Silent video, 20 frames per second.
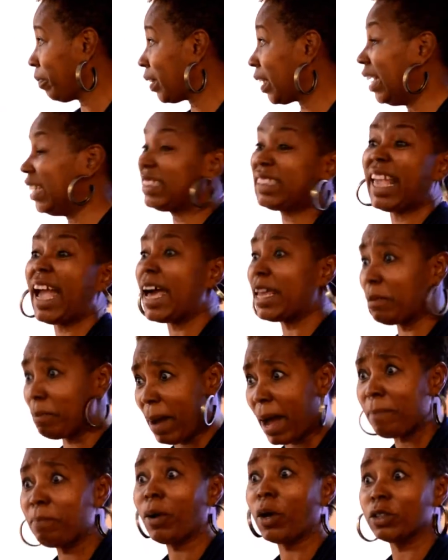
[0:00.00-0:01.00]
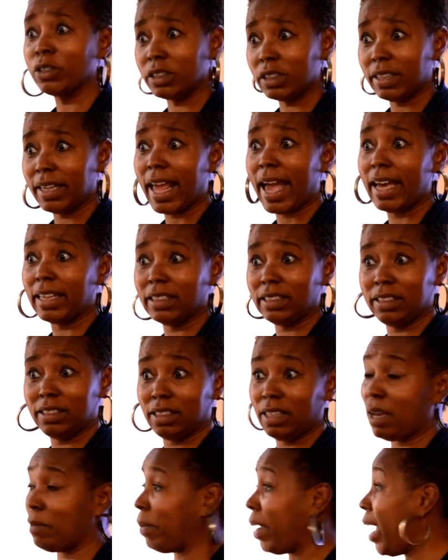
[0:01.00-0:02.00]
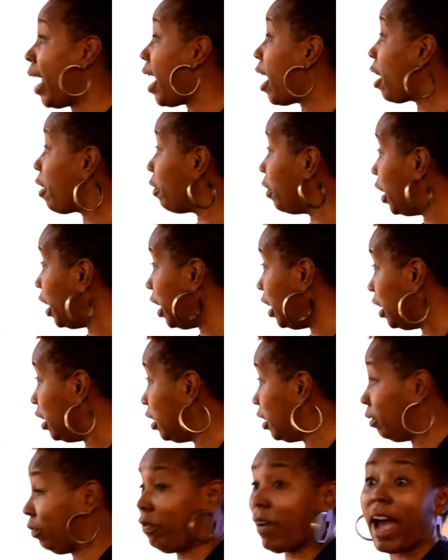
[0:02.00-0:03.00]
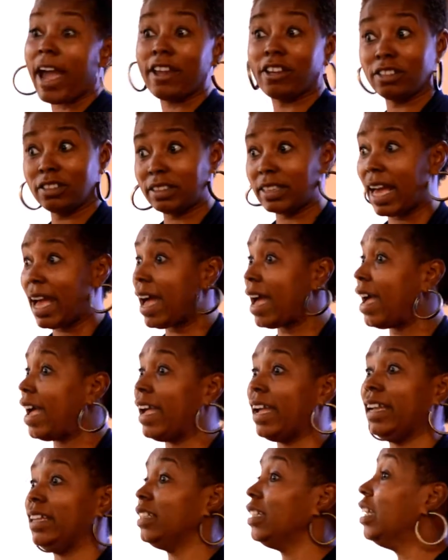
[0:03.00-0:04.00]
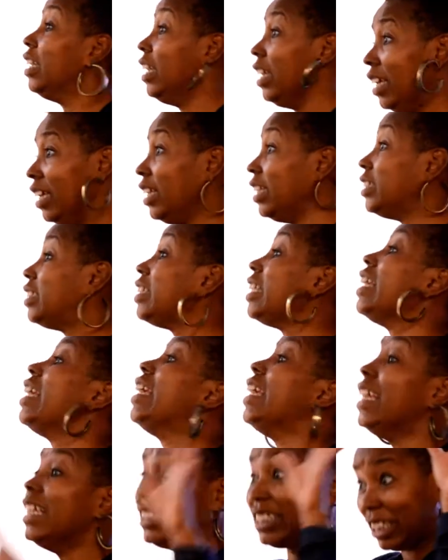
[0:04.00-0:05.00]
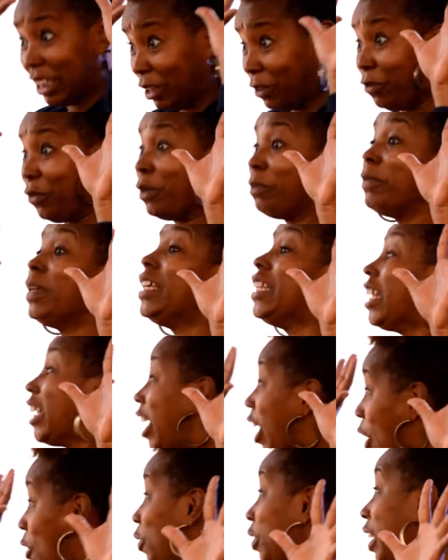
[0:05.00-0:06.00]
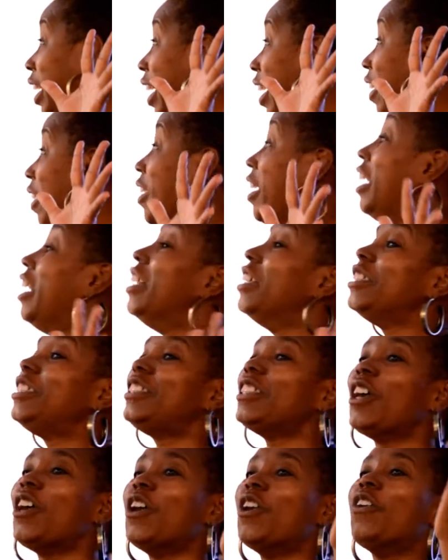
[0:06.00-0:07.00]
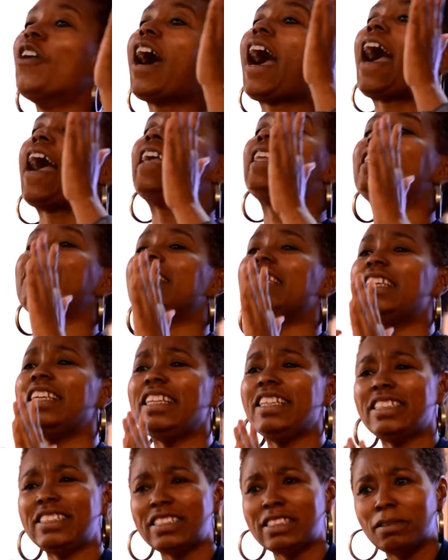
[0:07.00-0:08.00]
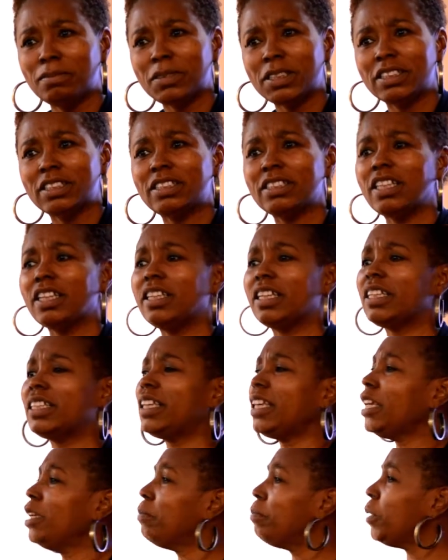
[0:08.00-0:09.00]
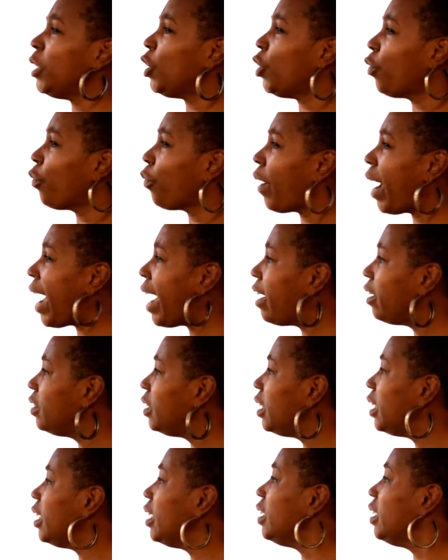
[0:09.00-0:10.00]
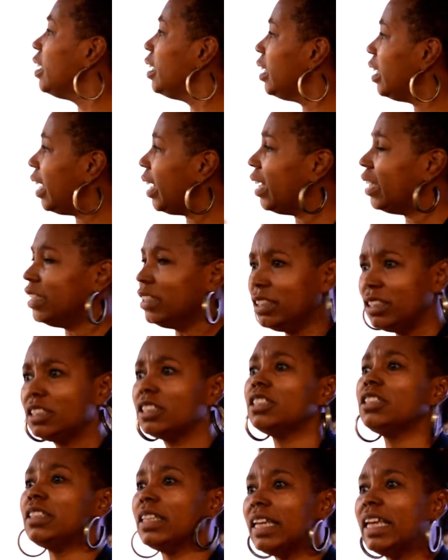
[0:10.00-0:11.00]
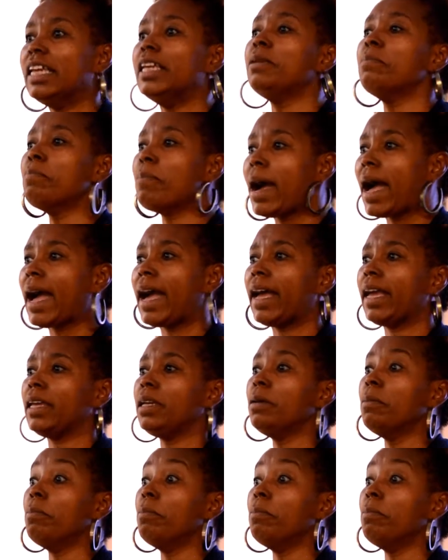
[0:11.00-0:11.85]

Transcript: It's kind of my personality. I'm an Aries, fire sign. It's easy for me to go there. So I need something that's going to keep me grounded and just in my